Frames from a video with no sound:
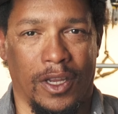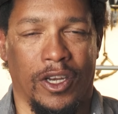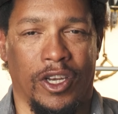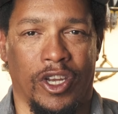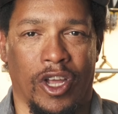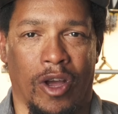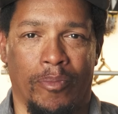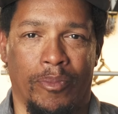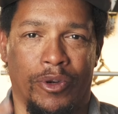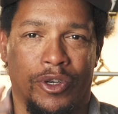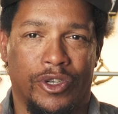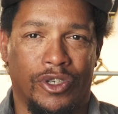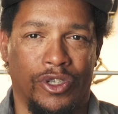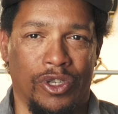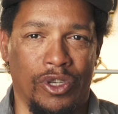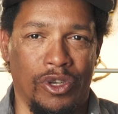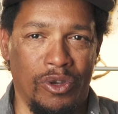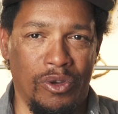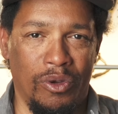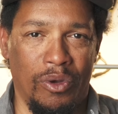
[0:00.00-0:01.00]
Number
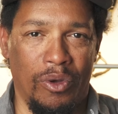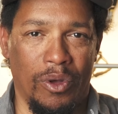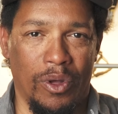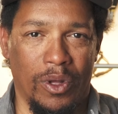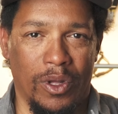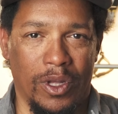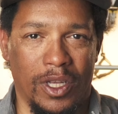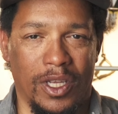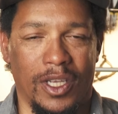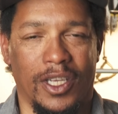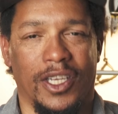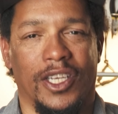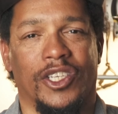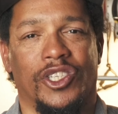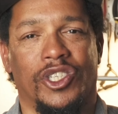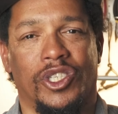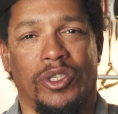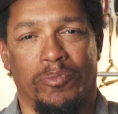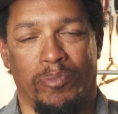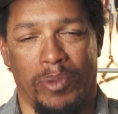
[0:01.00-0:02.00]
2
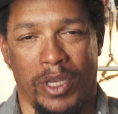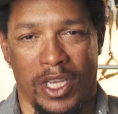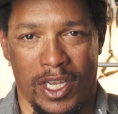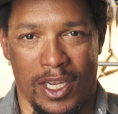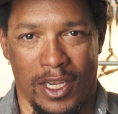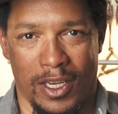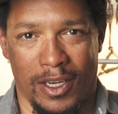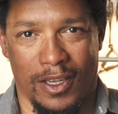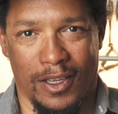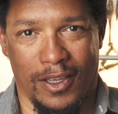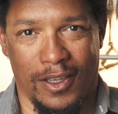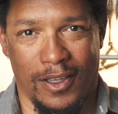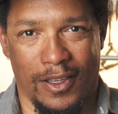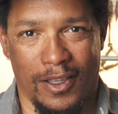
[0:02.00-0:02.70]
is speed.